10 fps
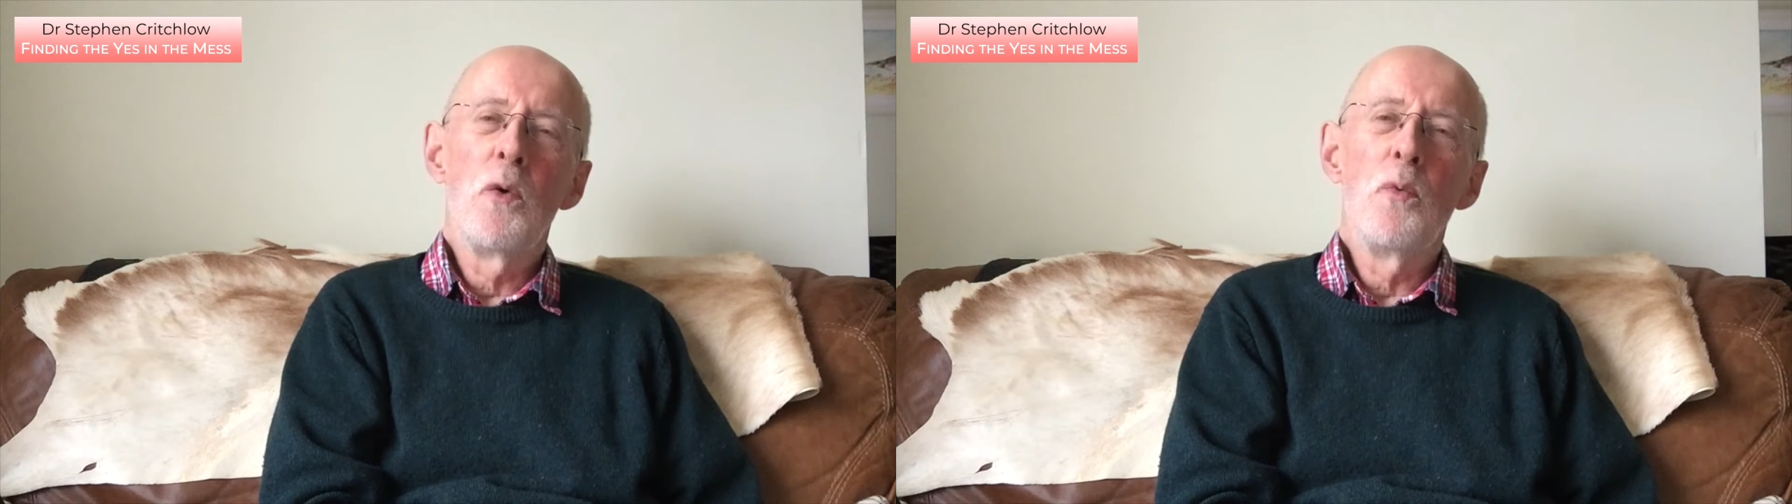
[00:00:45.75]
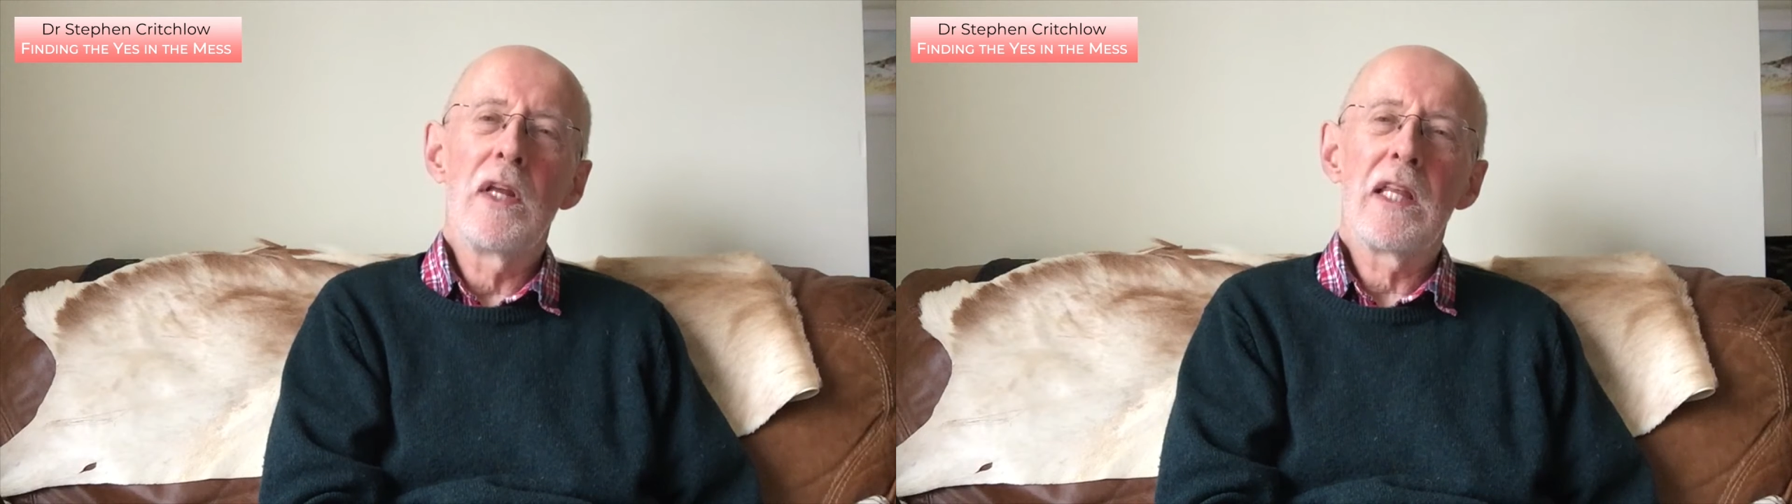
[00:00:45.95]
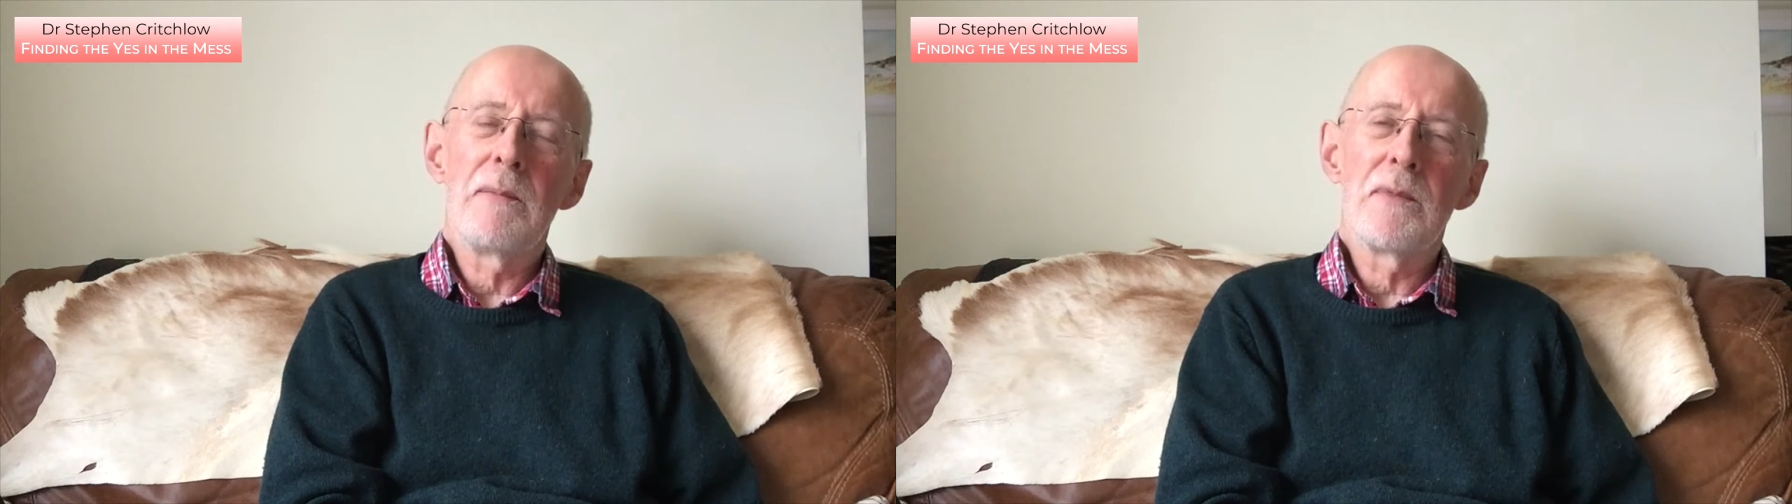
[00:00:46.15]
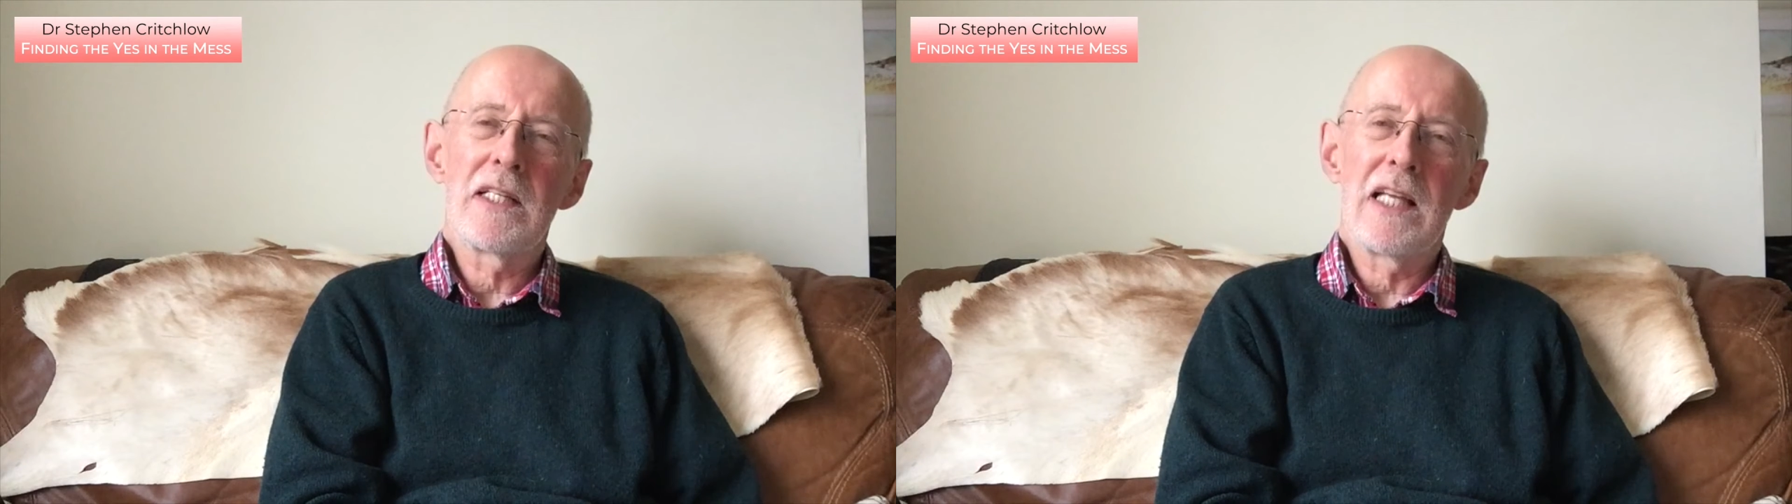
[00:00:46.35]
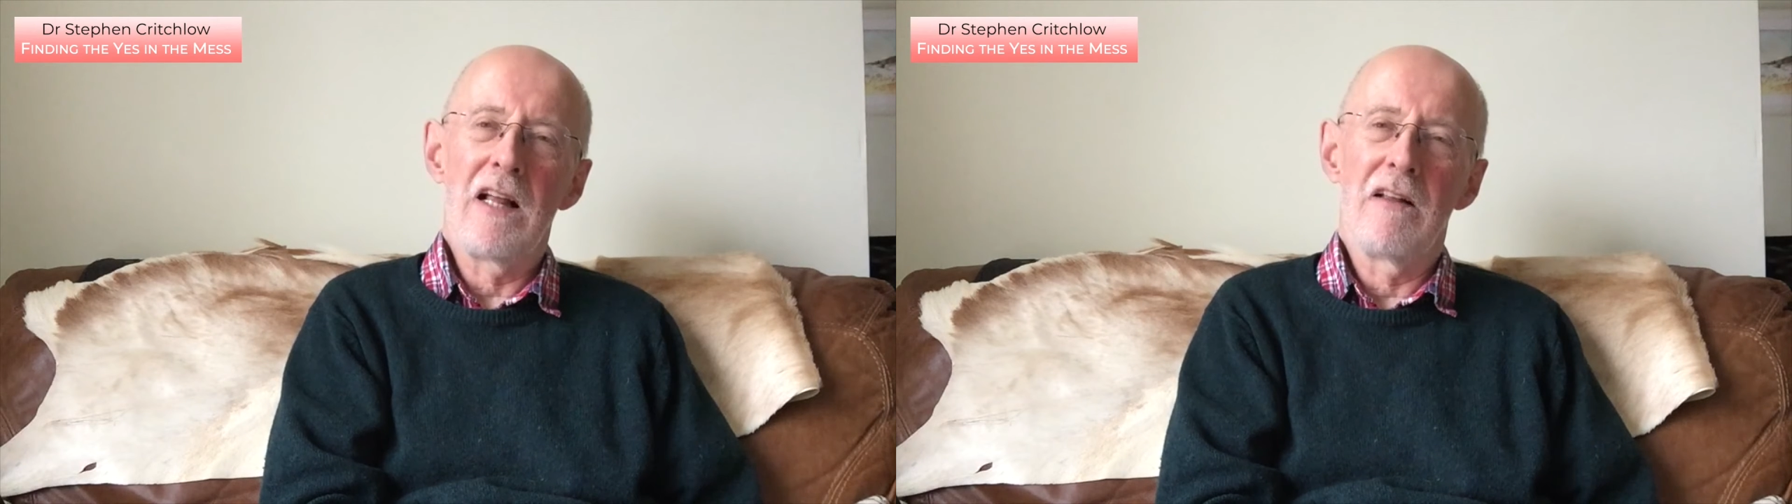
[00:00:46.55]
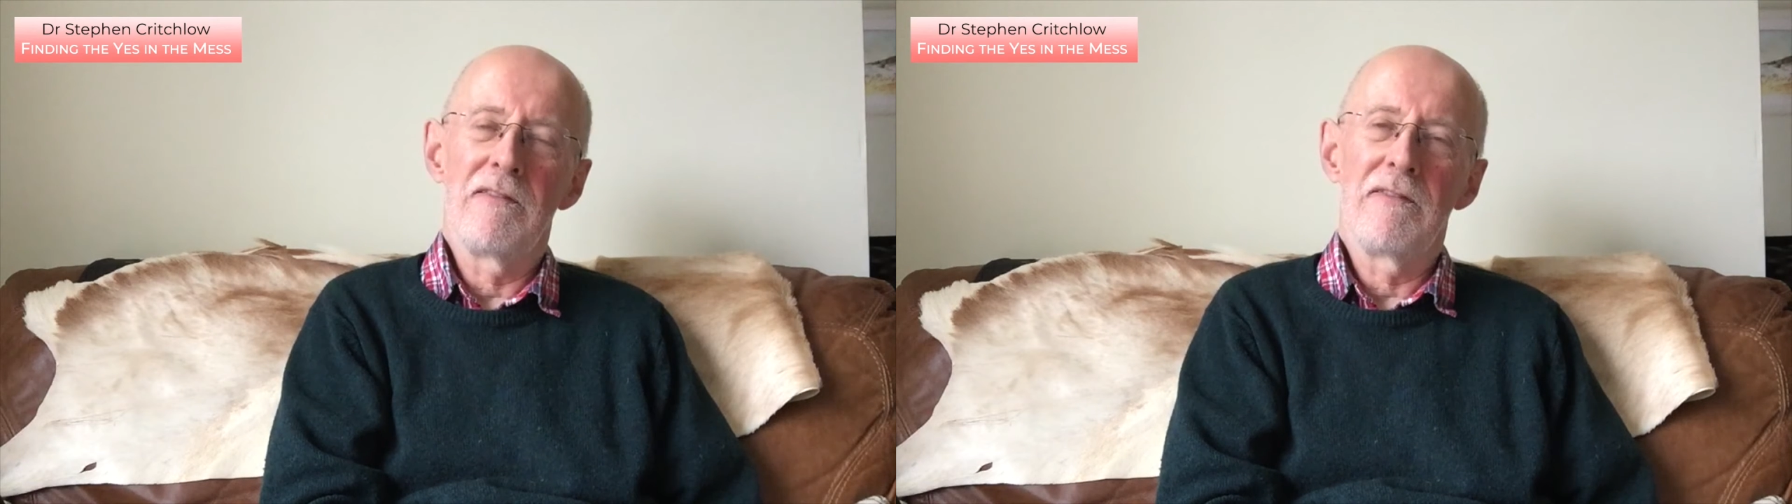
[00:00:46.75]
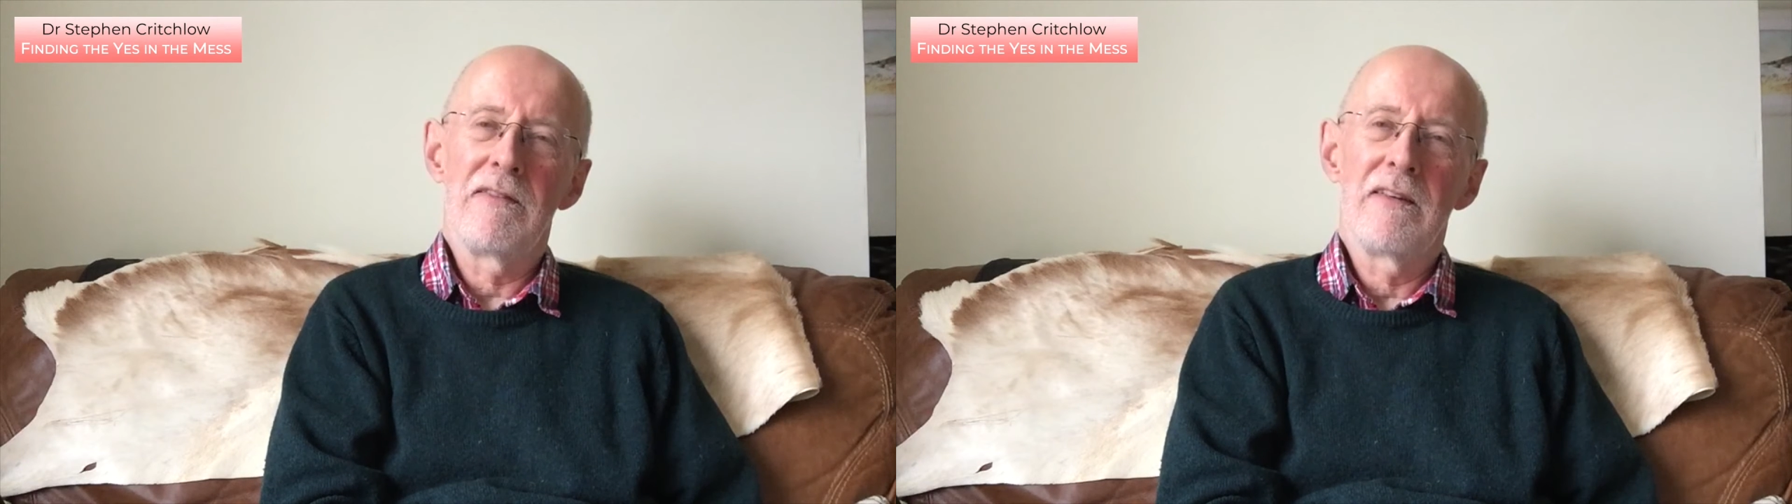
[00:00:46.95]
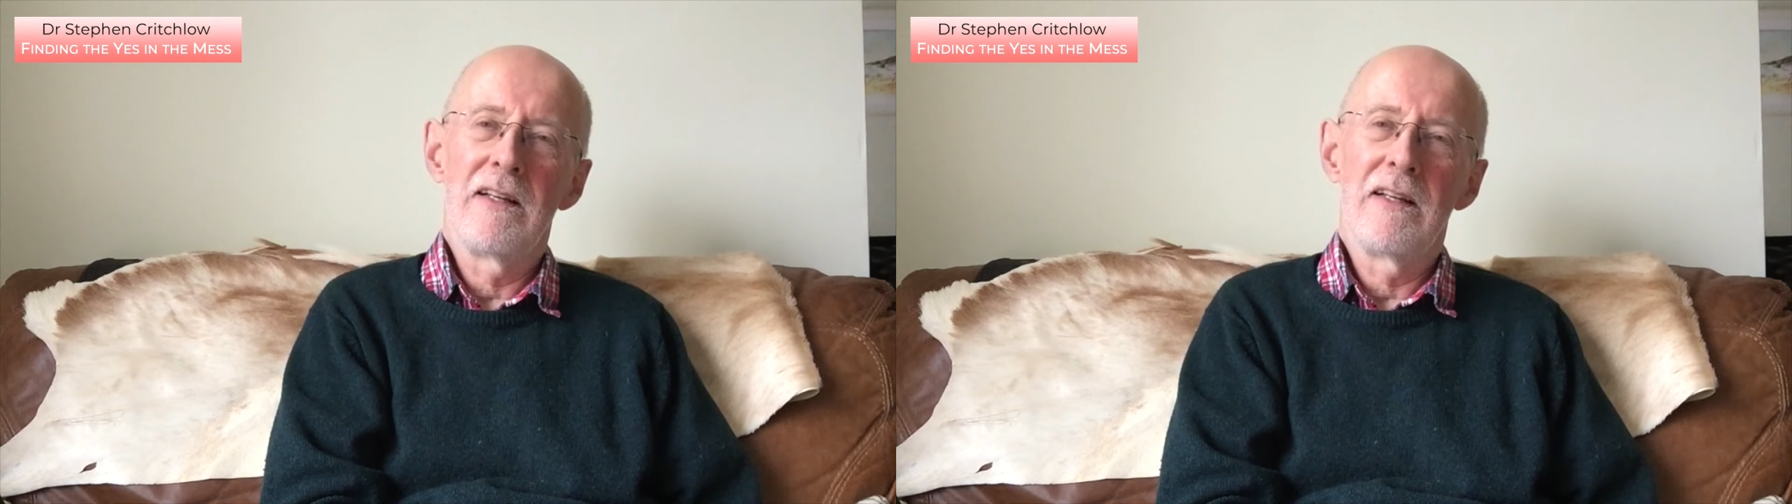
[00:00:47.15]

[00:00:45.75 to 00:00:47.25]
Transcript: with himself.